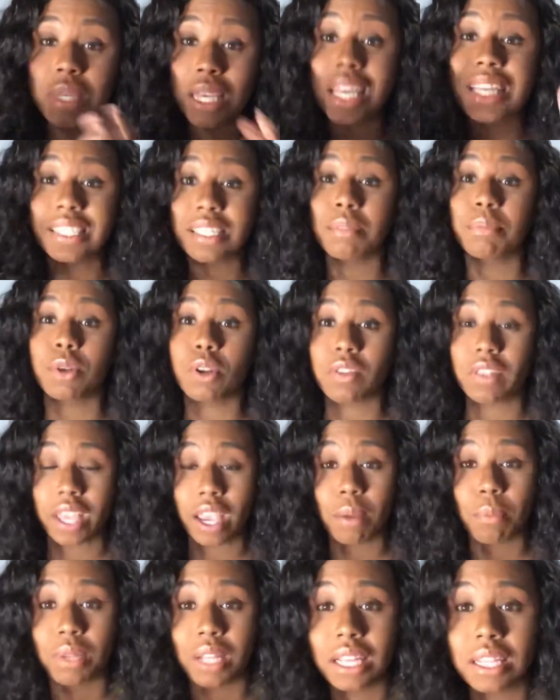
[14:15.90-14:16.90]
gets in the middle of the
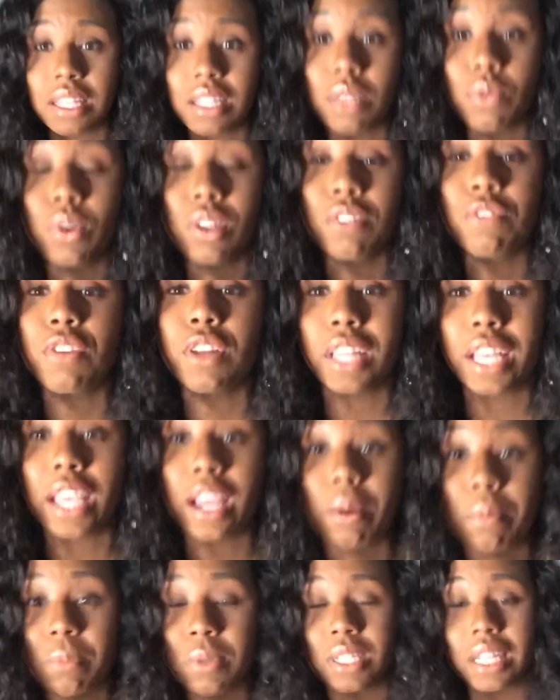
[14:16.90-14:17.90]
camera, like, well, in front of the
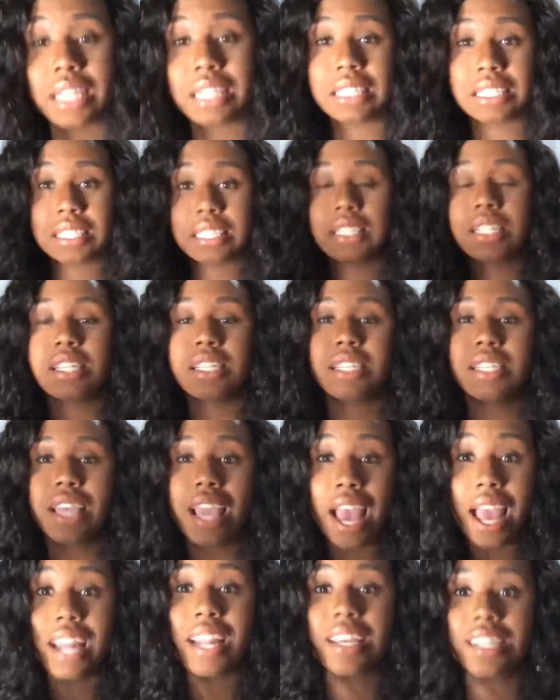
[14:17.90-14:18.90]
camera like this, because he
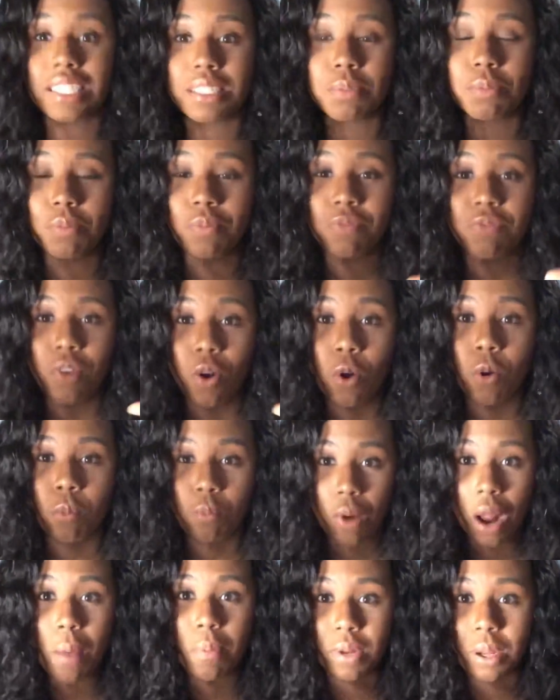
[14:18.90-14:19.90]
had his phone
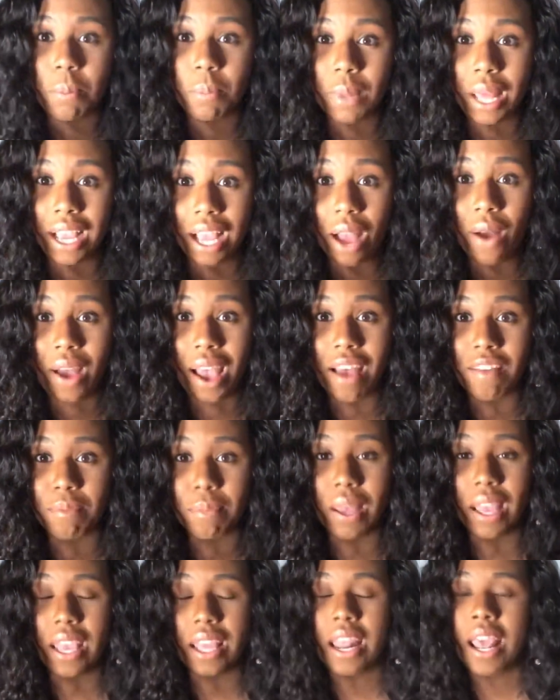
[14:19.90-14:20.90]
propped up like how I have
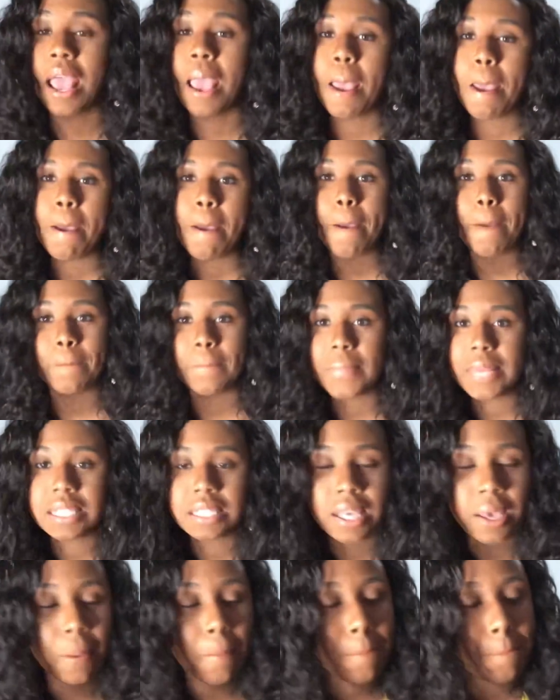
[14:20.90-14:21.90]
mine. And
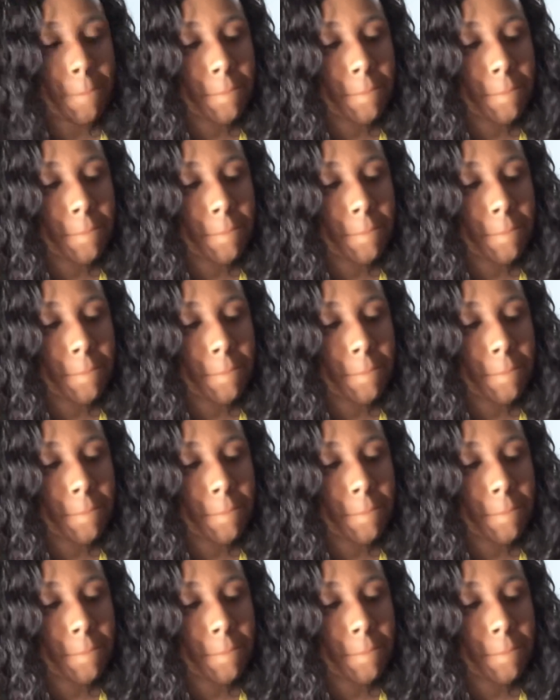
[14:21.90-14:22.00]
he's like,